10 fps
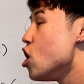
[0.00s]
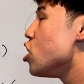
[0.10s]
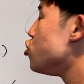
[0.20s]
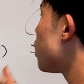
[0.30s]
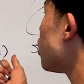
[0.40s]

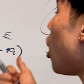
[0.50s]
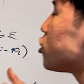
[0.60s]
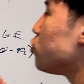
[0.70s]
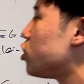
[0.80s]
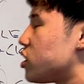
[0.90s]
You can
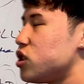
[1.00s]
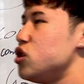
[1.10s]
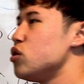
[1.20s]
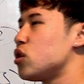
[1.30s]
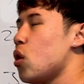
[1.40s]
also just
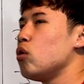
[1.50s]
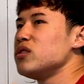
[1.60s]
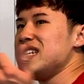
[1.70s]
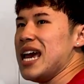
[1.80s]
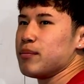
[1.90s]
do the cold
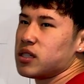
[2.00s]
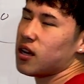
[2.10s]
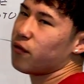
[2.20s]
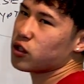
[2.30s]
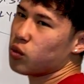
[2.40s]
DM
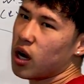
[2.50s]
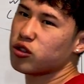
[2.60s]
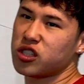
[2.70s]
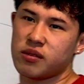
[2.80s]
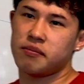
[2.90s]
stuff as well,
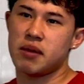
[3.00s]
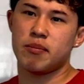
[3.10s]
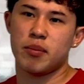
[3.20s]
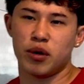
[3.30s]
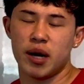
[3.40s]
just hit
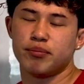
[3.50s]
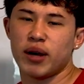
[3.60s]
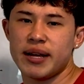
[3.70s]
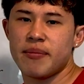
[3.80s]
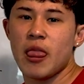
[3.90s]
people up,
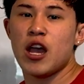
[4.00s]
right?